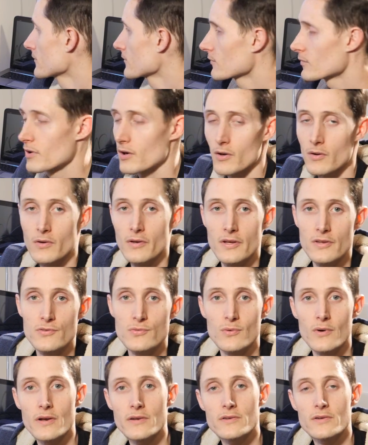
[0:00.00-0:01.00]
well, it's
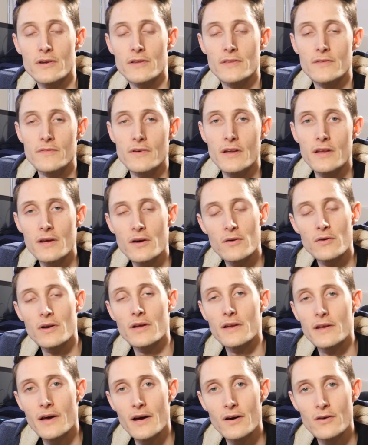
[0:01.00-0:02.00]
rendering the video
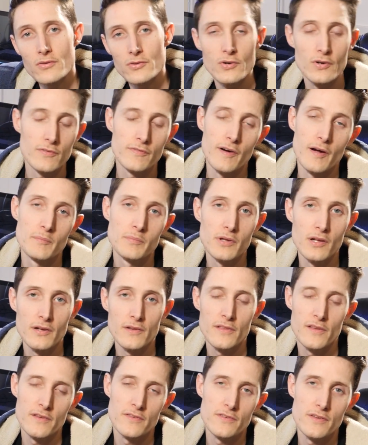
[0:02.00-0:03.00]
right now, so if I plug
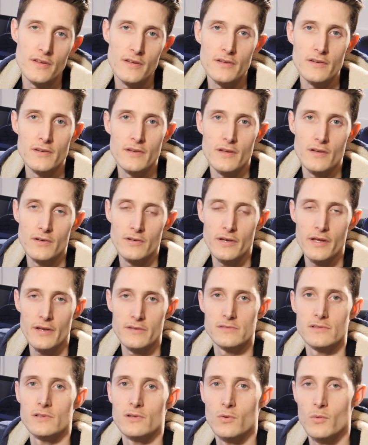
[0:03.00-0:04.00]
this in, it'll get
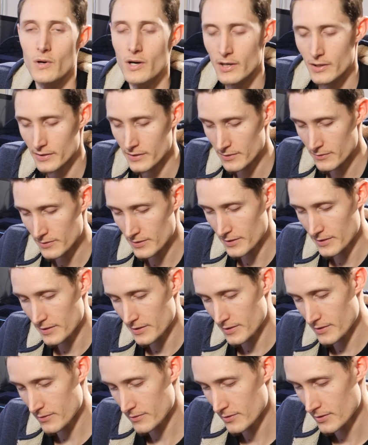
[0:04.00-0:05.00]
a little wonky right
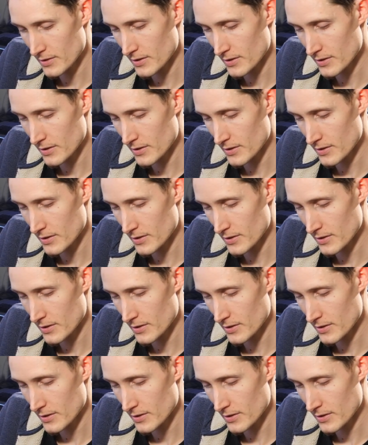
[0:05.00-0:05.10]
now,